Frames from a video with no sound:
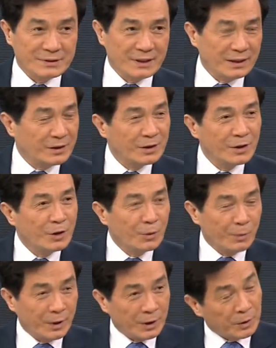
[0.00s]
said
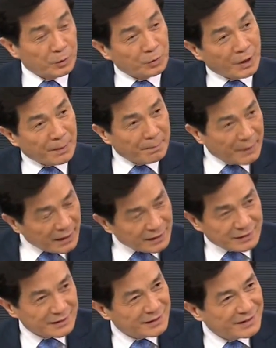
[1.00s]
we are going to amend